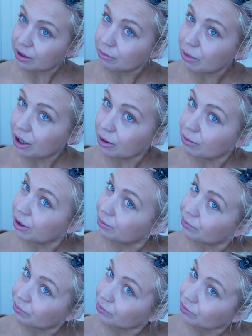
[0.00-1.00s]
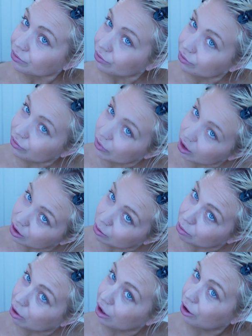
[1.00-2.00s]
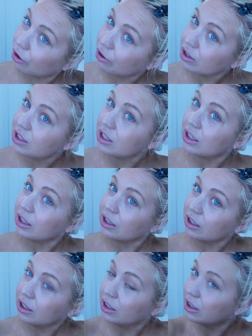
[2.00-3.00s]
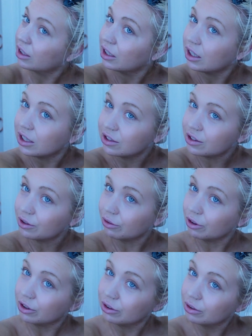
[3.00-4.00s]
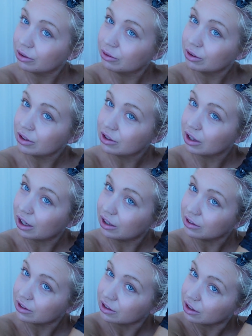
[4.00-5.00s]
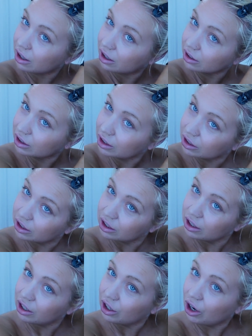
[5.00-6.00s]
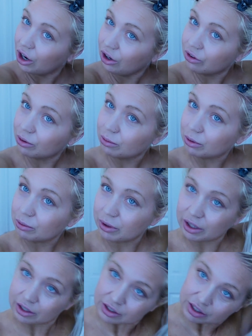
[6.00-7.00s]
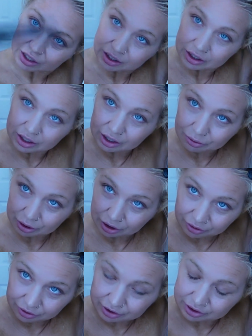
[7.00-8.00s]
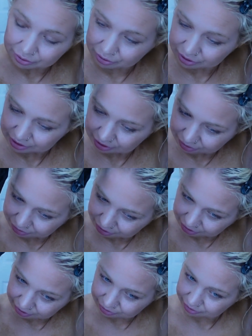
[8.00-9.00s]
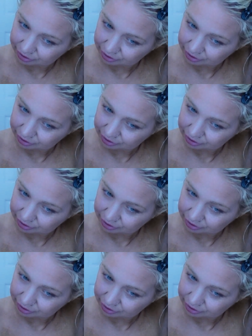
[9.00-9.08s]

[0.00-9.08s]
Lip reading: the moment, the priority is the root. That is the dark, horrible bit that we obviously want to get rid of.